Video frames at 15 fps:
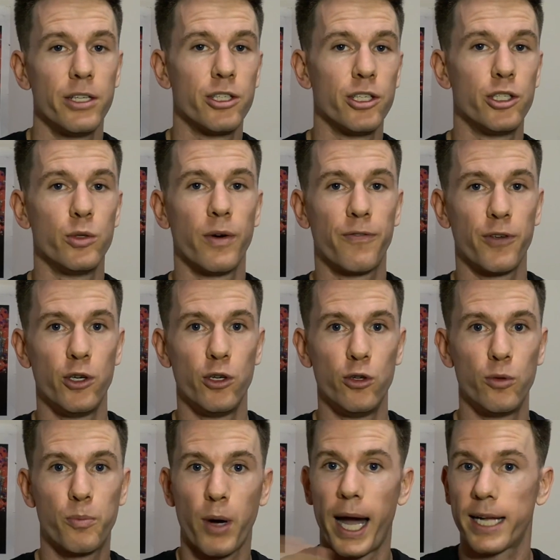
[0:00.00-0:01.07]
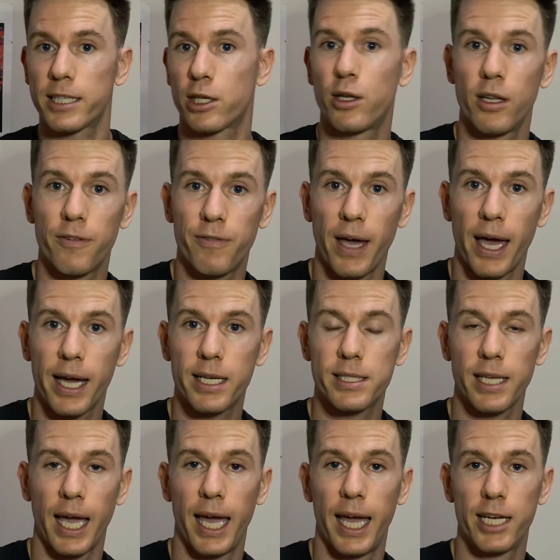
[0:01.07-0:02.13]
to do a few practical effects
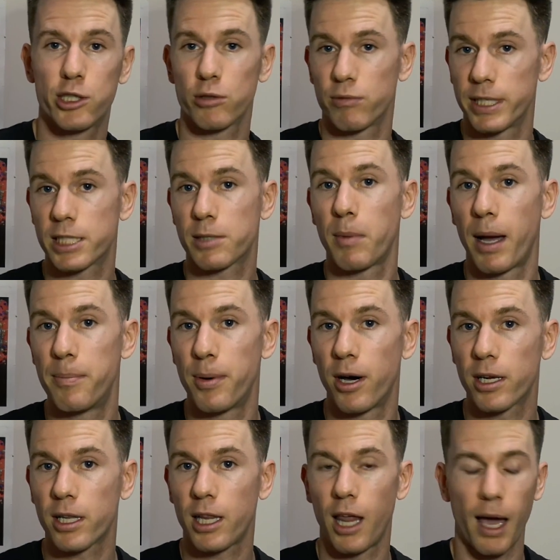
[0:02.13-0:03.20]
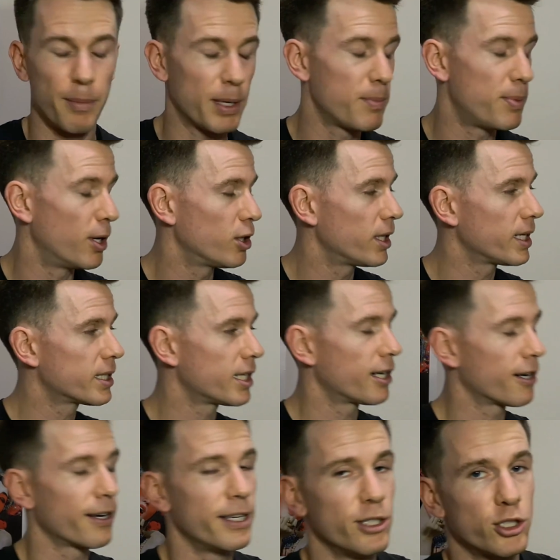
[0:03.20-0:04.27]
and to risk my butt climbing buildings
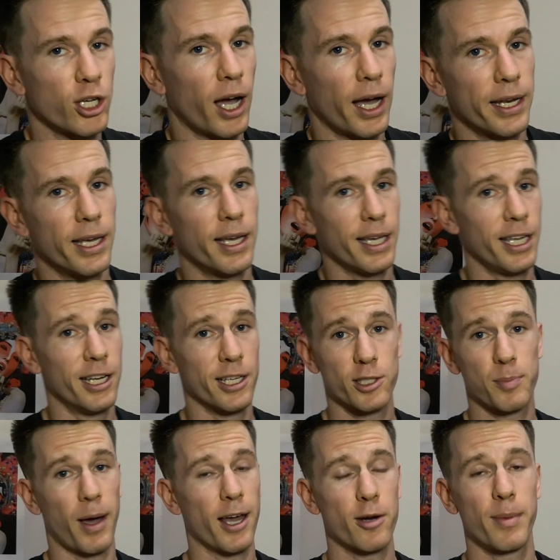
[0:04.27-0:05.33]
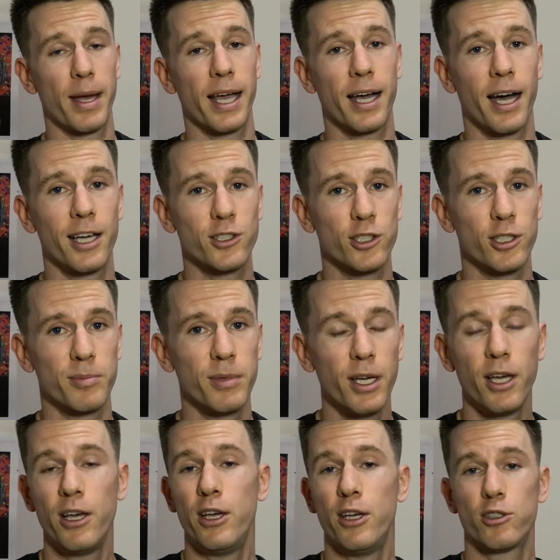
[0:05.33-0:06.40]
here in China in a Spider-Man costume.
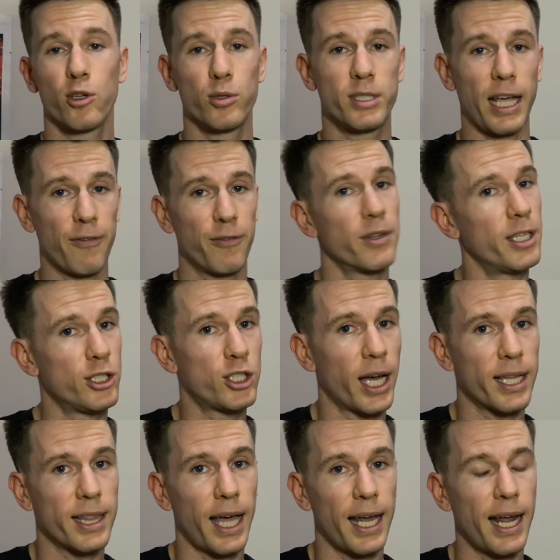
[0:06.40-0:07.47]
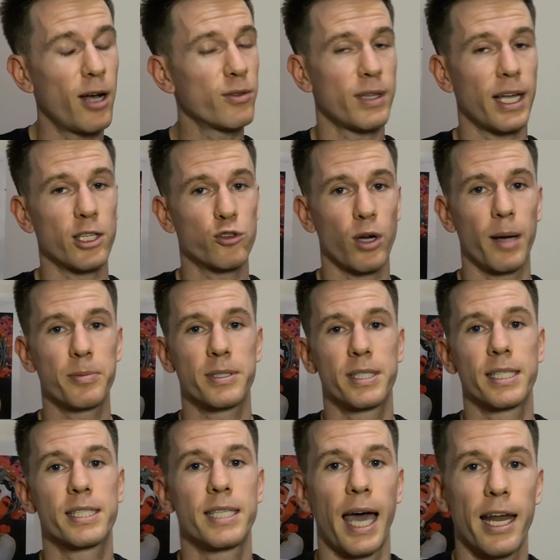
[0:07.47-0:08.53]
So definitely check that out. That drops
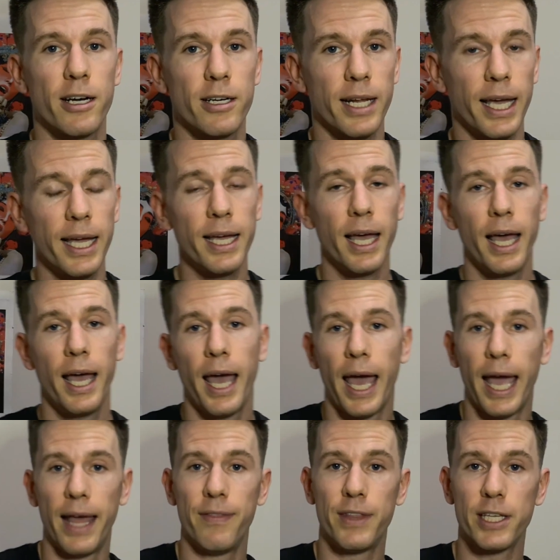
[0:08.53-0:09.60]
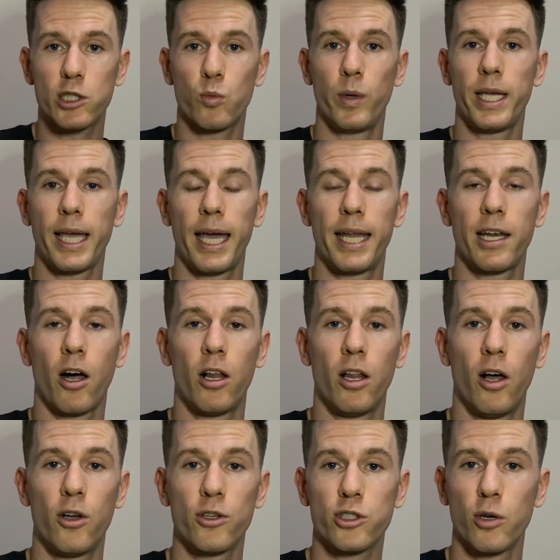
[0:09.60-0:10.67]
this Saturday. And this weekend, I'll
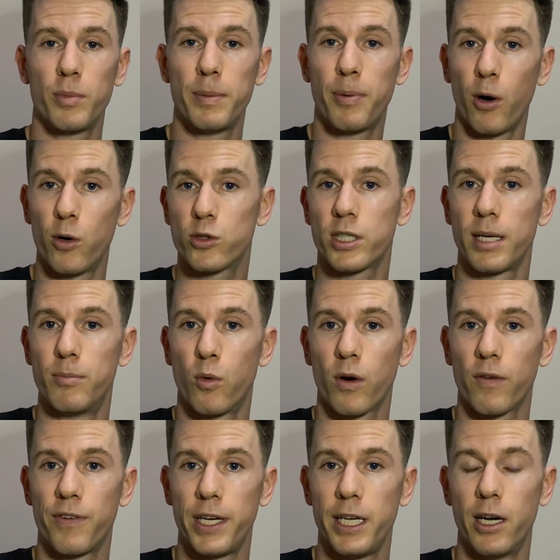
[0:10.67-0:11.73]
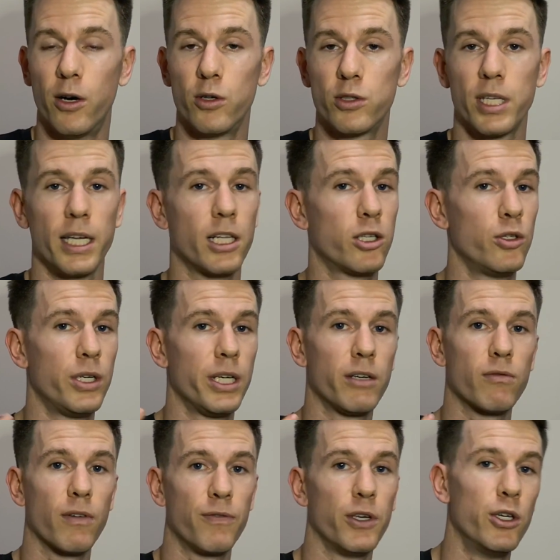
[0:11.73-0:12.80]
also be posting more videos, including
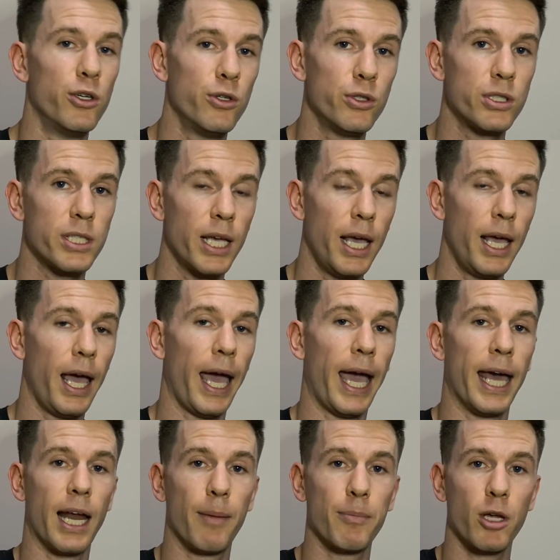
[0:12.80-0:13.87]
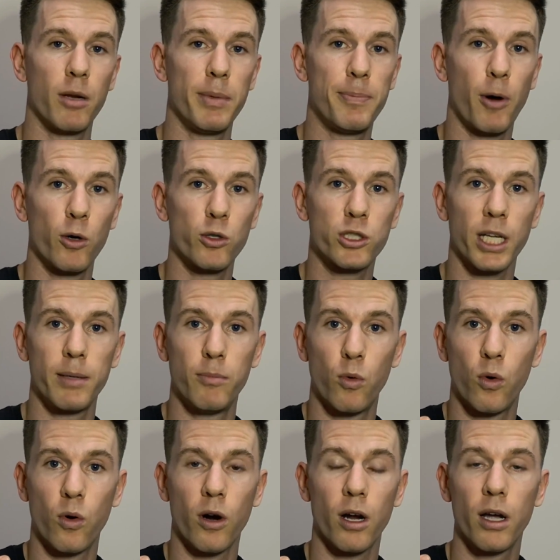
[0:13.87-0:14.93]
reviews. And I'm gonna be posting
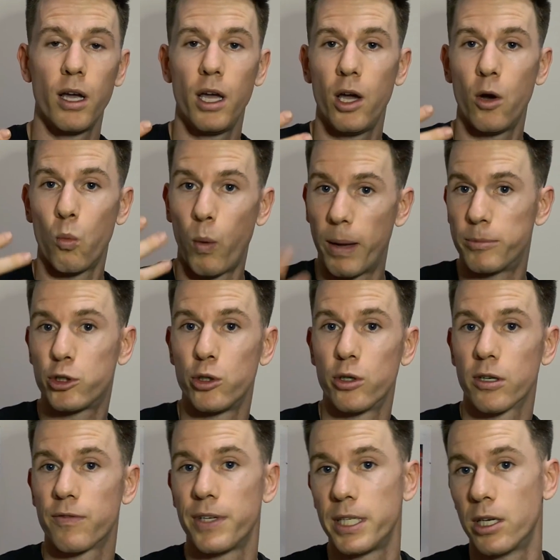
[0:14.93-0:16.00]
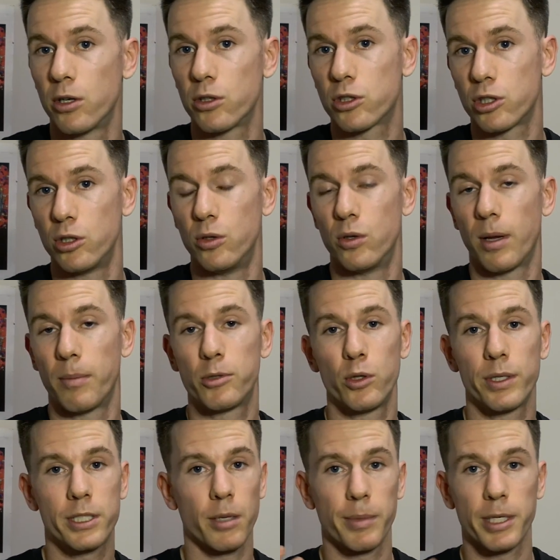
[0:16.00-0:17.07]
more web shooter videos soon. I'm
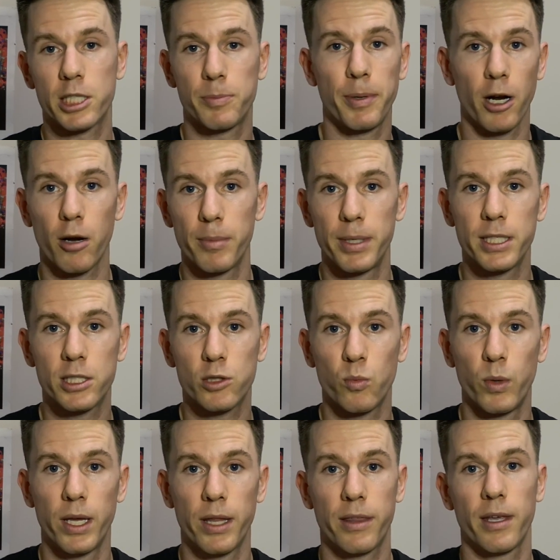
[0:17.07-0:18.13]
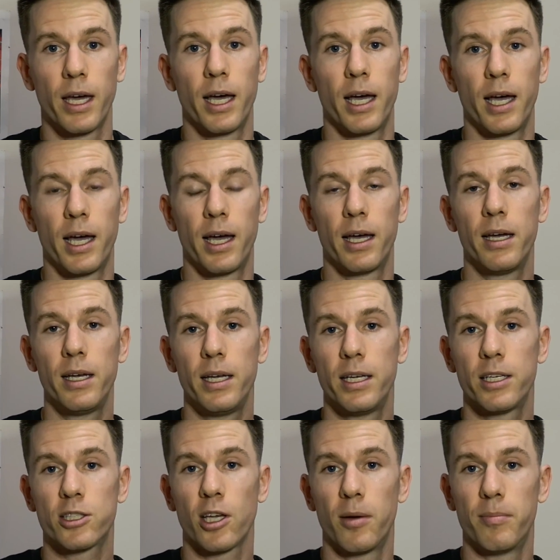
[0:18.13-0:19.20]
doing some experiments with
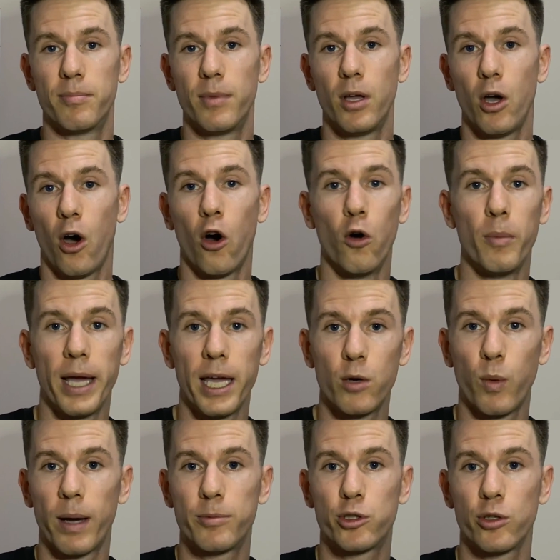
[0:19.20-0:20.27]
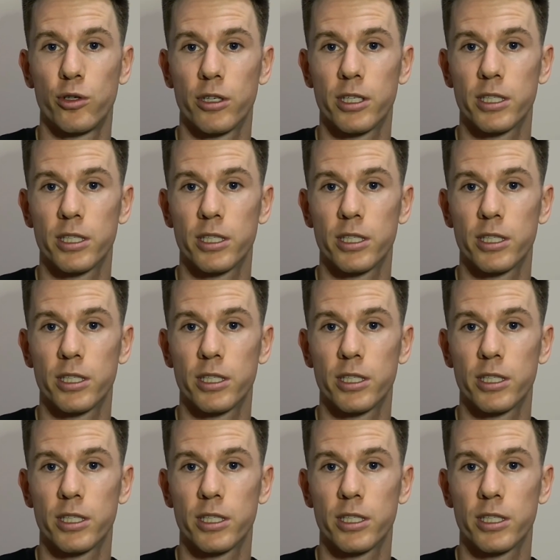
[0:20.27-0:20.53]
some homemade web shooter